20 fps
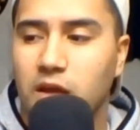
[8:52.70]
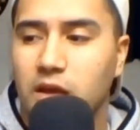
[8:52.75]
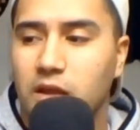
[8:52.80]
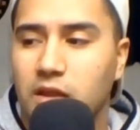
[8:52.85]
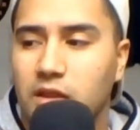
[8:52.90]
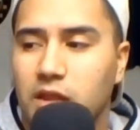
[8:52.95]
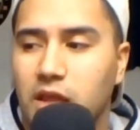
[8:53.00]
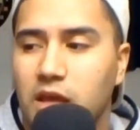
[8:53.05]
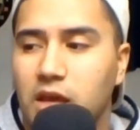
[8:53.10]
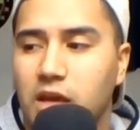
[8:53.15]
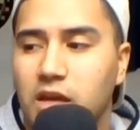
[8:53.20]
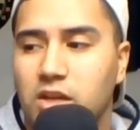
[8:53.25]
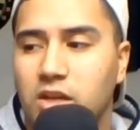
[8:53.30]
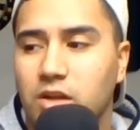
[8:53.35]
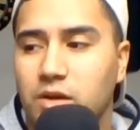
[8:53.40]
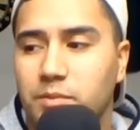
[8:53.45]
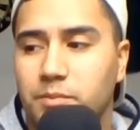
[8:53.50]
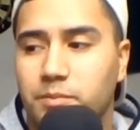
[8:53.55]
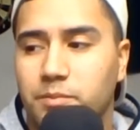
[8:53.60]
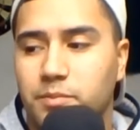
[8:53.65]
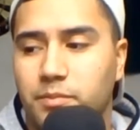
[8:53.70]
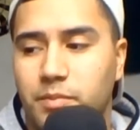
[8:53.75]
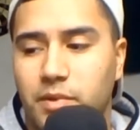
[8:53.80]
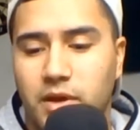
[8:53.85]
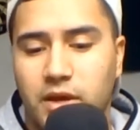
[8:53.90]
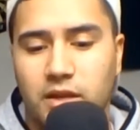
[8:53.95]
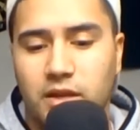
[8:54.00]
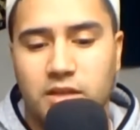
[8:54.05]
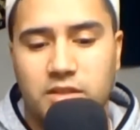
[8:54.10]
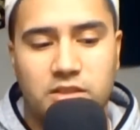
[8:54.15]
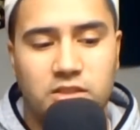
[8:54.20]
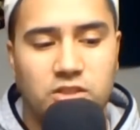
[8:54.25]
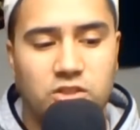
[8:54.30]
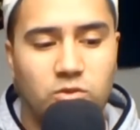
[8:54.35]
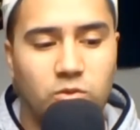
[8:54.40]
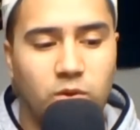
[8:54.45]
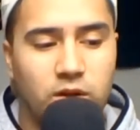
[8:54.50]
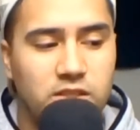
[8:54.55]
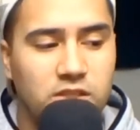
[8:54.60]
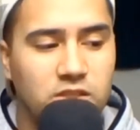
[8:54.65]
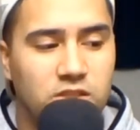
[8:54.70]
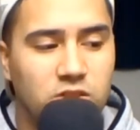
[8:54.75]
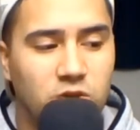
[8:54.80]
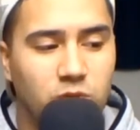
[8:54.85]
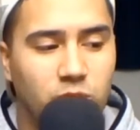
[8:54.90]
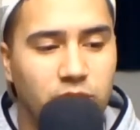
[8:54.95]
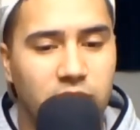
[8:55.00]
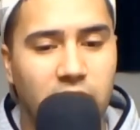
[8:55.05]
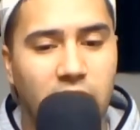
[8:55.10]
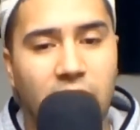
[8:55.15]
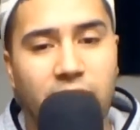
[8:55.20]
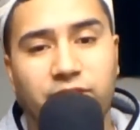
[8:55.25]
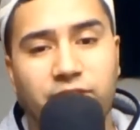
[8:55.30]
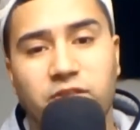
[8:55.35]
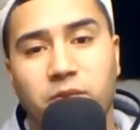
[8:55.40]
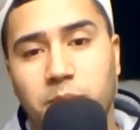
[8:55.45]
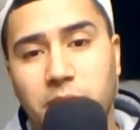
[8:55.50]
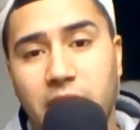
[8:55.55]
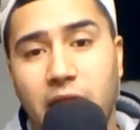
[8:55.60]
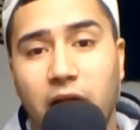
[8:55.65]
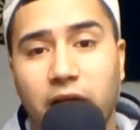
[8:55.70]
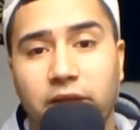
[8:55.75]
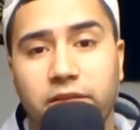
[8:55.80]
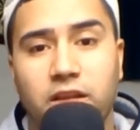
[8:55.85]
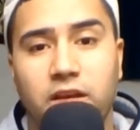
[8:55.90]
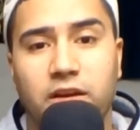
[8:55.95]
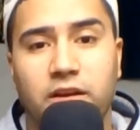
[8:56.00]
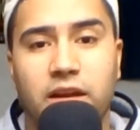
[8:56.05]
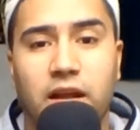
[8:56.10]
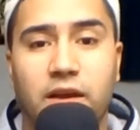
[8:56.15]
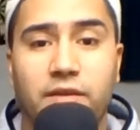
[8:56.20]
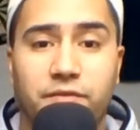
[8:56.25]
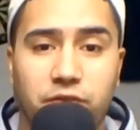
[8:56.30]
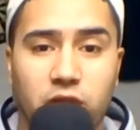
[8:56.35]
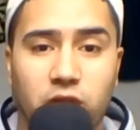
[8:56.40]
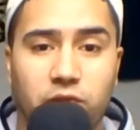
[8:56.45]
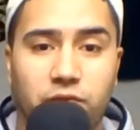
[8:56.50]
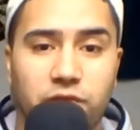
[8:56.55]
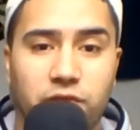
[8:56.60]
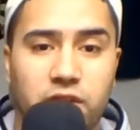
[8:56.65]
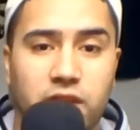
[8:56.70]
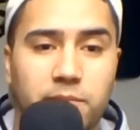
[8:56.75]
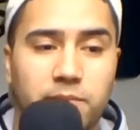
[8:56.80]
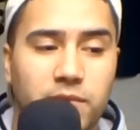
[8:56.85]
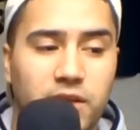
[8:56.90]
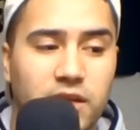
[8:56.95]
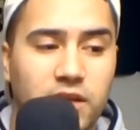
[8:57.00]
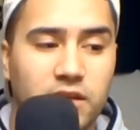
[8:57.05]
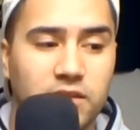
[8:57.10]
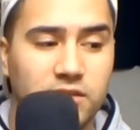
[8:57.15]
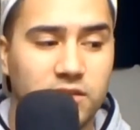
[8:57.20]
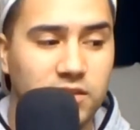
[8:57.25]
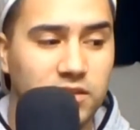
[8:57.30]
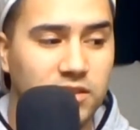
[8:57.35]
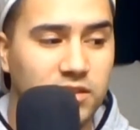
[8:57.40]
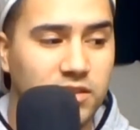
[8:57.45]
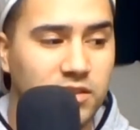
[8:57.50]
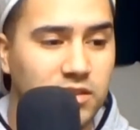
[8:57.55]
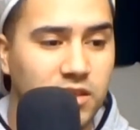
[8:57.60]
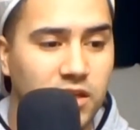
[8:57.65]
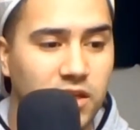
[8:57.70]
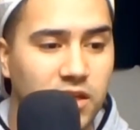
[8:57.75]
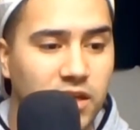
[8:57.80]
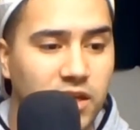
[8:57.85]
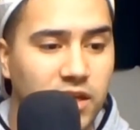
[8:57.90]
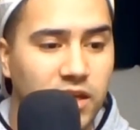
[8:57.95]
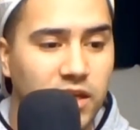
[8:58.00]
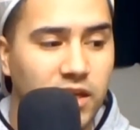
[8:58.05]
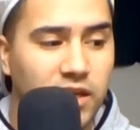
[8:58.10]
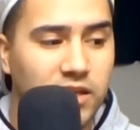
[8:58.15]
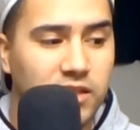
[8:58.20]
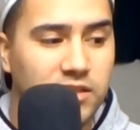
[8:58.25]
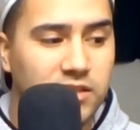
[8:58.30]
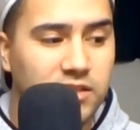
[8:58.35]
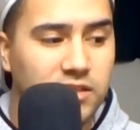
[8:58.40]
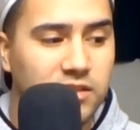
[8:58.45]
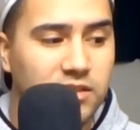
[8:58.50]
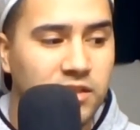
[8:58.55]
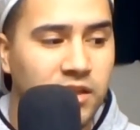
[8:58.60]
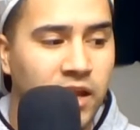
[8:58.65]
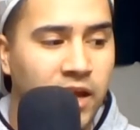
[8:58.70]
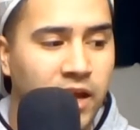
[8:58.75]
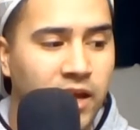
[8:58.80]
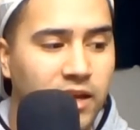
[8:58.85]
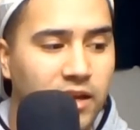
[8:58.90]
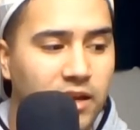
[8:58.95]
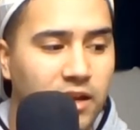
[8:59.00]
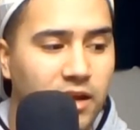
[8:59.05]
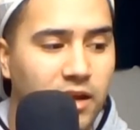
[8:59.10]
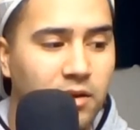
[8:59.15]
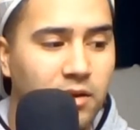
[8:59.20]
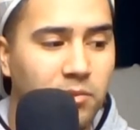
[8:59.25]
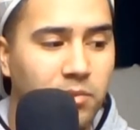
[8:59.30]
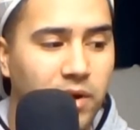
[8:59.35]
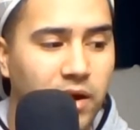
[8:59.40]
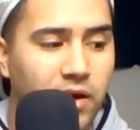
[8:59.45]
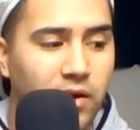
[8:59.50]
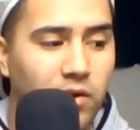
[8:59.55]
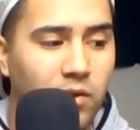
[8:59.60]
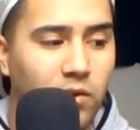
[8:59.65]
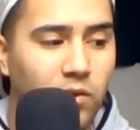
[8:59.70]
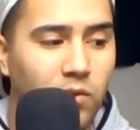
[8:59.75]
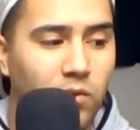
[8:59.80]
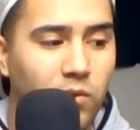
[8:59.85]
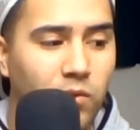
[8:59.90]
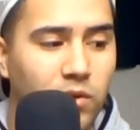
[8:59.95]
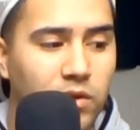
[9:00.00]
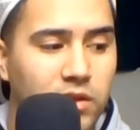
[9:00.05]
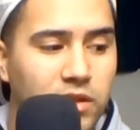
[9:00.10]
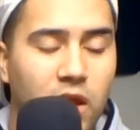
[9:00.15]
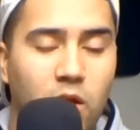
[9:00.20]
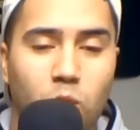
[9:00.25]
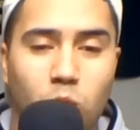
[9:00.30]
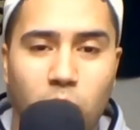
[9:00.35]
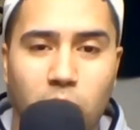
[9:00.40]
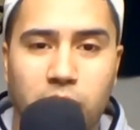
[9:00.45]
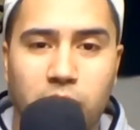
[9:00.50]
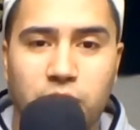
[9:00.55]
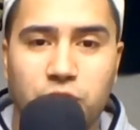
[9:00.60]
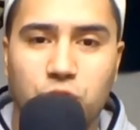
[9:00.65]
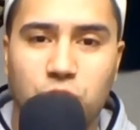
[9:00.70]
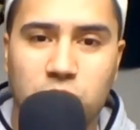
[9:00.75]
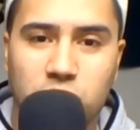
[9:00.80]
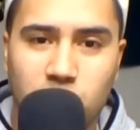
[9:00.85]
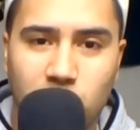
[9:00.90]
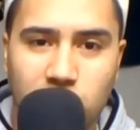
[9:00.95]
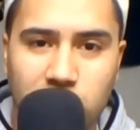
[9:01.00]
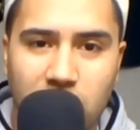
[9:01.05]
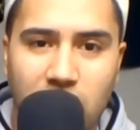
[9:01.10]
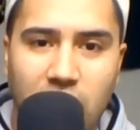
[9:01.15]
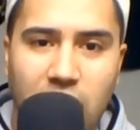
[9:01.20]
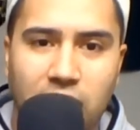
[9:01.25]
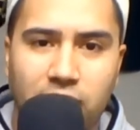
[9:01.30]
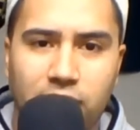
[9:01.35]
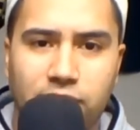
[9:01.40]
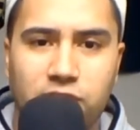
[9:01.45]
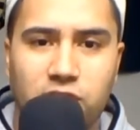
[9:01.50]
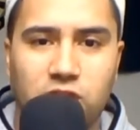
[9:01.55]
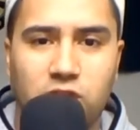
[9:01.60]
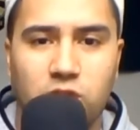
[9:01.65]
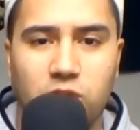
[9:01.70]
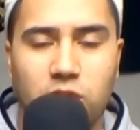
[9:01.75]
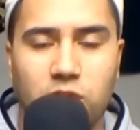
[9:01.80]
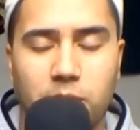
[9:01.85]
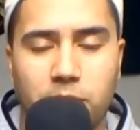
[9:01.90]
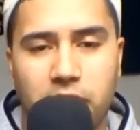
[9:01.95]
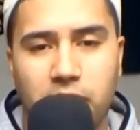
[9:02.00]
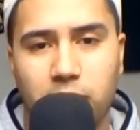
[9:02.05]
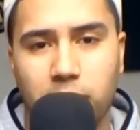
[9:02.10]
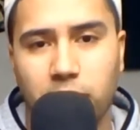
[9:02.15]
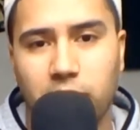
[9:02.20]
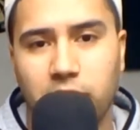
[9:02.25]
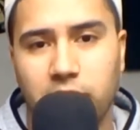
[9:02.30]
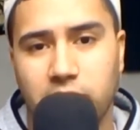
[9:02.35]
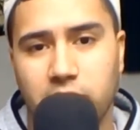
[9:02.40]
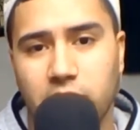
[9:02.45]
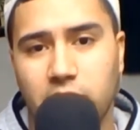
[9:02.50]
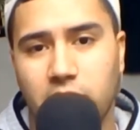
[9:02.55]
they end up in a situation to where they have to be out there, and I feel for them because it's not about what they want to do, it's what they have to do to make money.